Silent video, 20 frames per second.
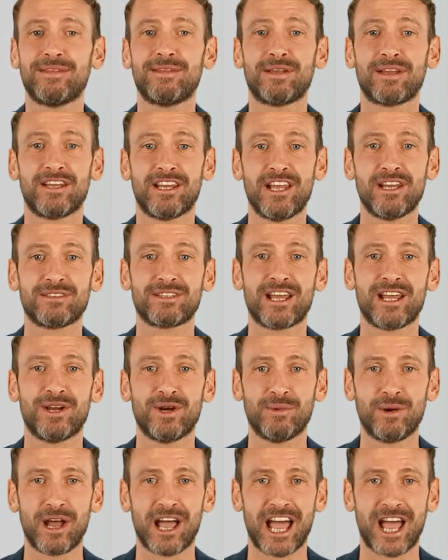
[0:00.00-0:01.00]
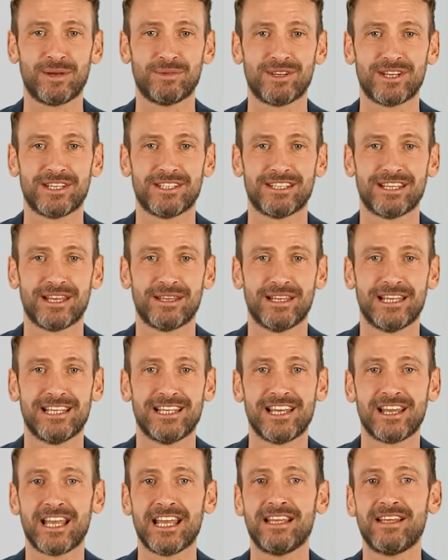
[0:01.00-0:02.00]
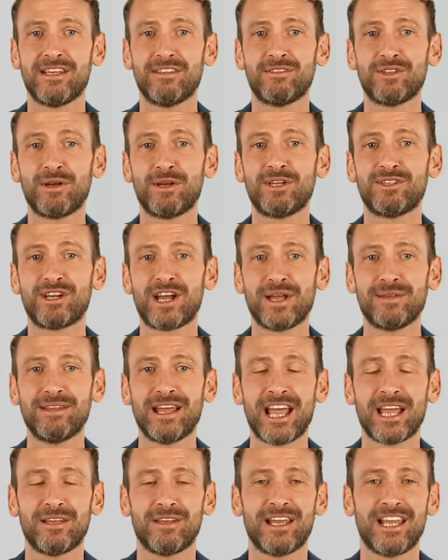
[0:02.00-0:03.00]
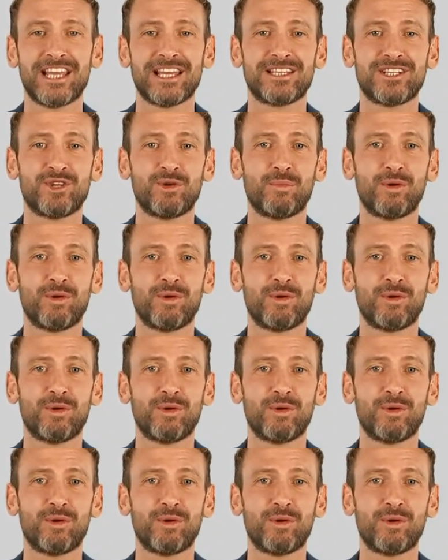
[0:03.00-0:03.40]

The available options can be selected from a drop-down list